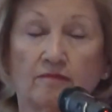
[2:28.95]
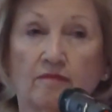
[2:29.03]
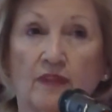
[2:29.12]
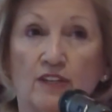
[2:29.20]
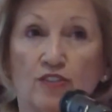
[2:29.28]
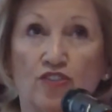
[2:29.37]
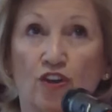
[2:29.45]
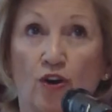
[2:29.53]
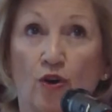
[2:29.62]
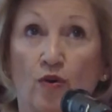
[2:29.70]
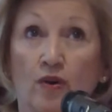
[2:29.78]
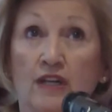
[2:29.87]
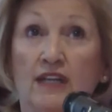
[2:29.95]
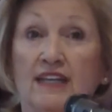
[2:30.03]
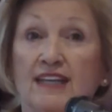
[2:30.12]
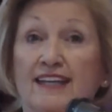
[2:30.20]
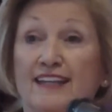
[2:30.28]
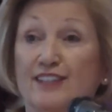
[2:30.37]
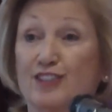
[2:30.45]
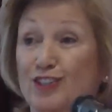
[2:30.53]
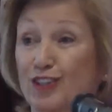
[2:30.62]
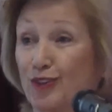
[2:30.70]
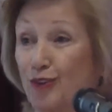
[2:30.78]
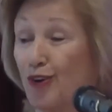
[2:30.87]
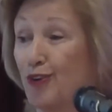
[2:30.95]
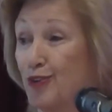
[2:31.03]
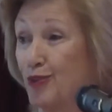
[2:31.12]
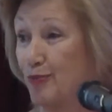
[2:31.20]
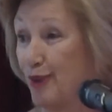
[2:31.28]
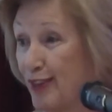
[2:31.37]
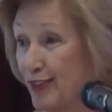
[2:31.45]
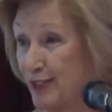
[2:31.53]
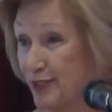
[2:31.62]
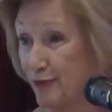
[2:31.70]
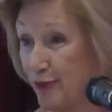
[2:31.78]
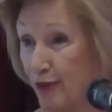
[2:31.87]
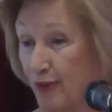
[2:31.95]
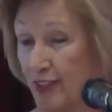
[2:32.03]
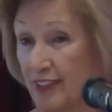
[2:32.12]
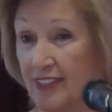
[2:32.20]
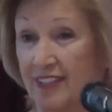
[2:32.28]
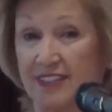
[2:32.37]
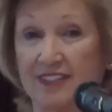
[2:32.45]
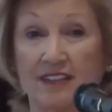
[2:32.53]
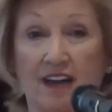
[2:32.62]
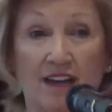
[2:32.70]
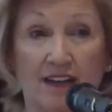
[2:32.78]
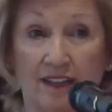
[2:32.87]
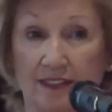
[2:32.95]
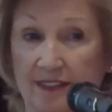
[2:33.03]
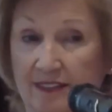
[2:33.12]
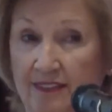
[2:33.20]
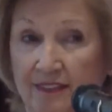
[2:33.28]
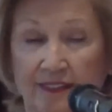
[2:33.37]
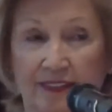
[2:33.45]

So it's the Lord who brought this forward. It's not us.